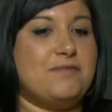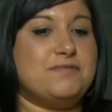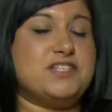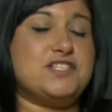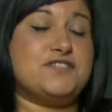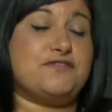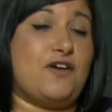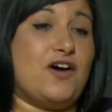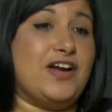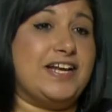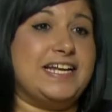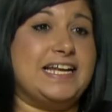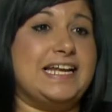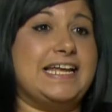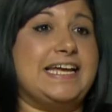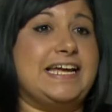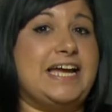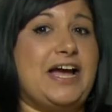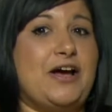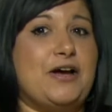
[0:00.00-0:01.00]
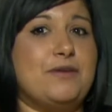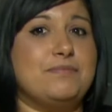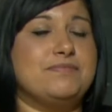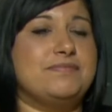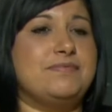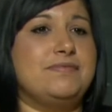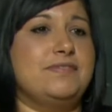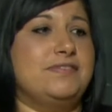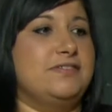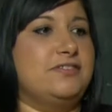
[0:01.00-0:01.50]
just finally, um,
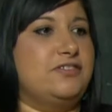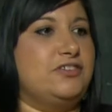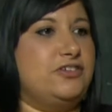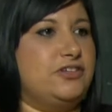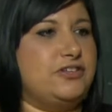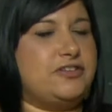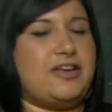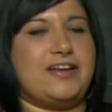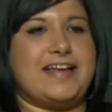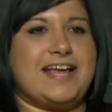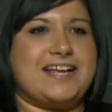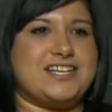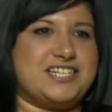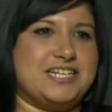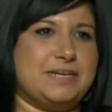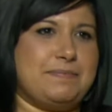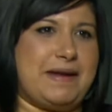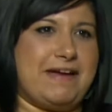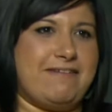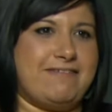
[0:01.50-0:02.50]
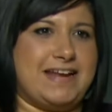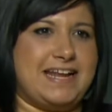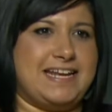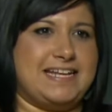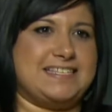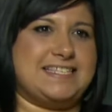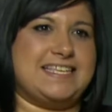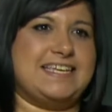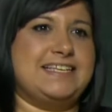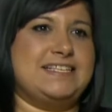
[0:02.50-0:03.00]
you don't actually appear in any
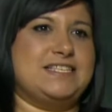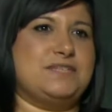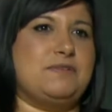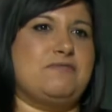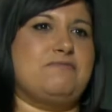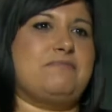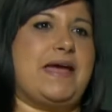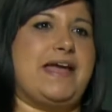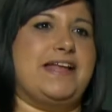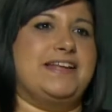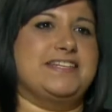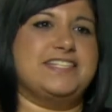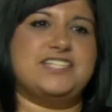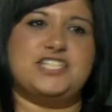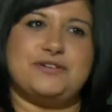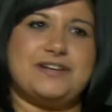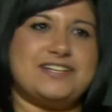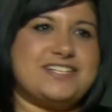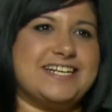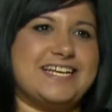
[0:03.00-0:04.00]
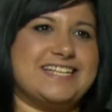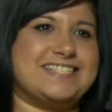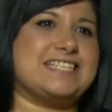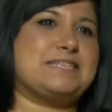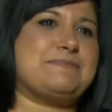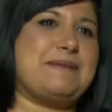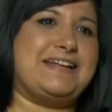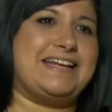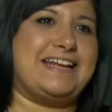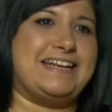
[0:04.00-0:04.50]
scenes with Ben. Did you actually get to
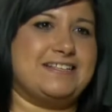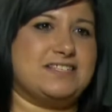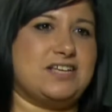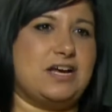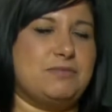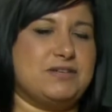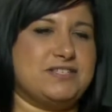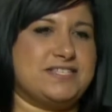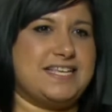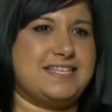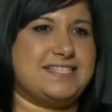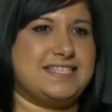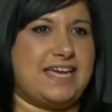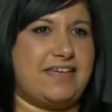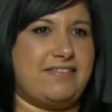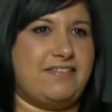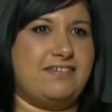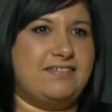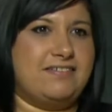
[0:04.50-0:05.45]
spend any time on set together?